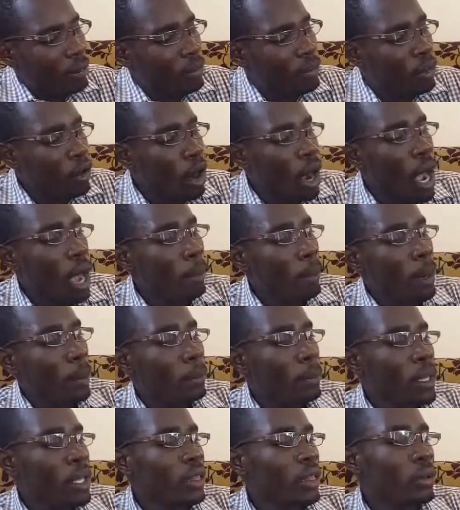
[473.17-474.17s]
for upper
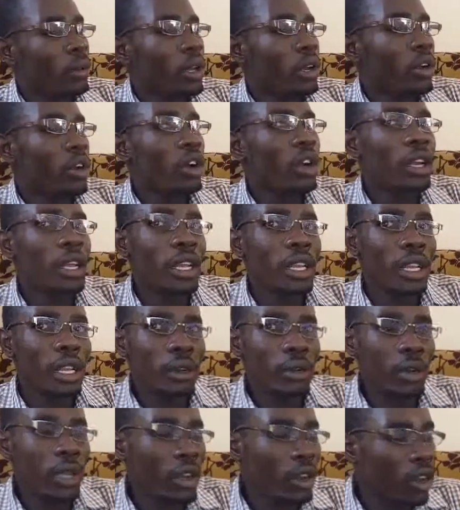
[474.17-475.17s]
pit, we call
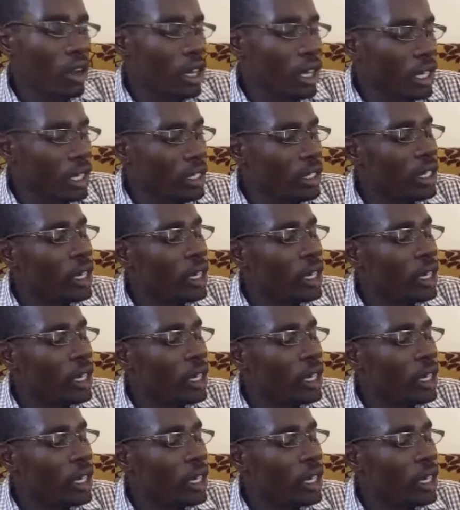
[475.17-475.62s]
it